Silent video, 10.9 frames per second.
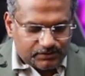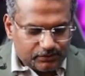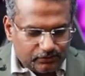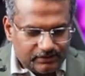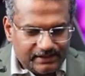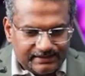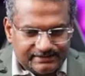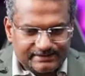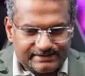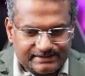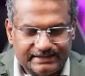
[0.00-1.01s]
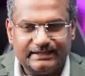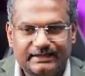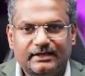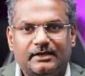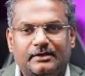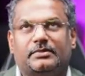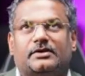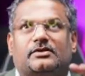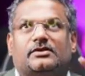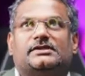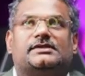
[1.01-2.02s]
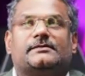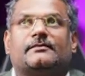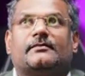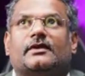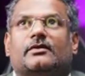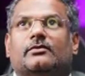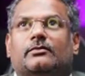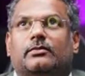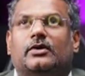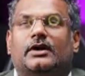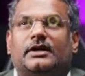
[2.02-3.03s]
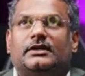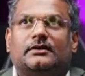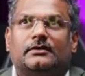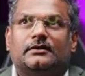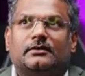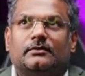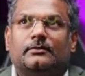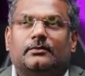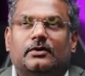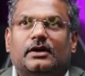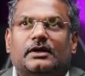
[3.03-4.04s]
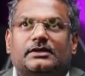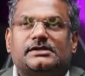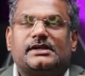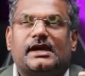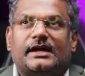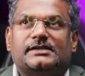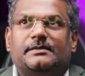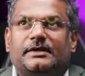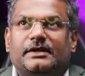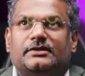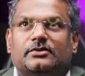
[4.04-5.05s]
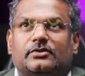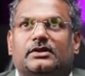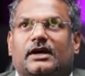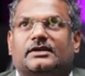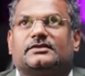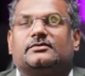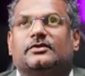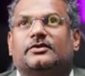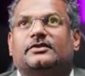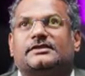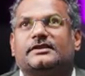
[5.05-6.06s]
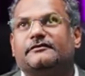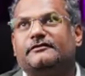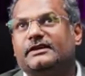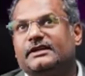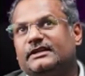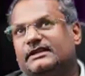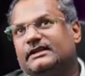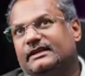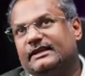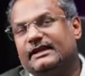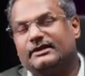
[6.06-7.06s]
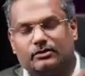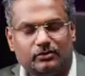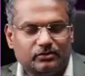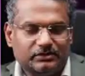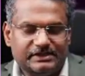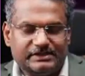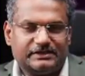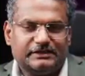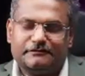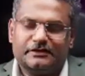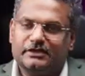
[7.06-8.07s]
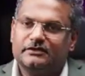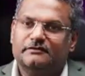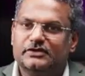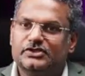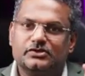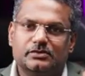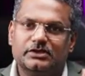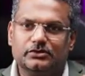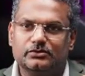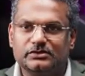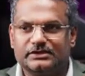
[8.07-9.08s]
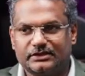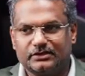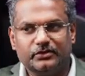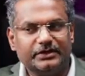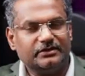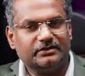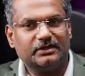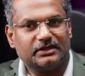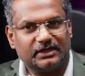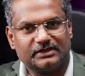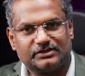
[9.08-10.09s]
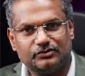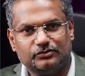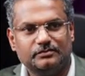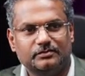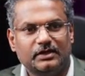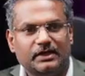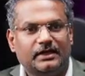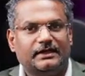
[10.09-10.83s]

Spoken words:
So let's see, because what ChatGPT told us was, if we can create all these different visual tools and go into the classroom,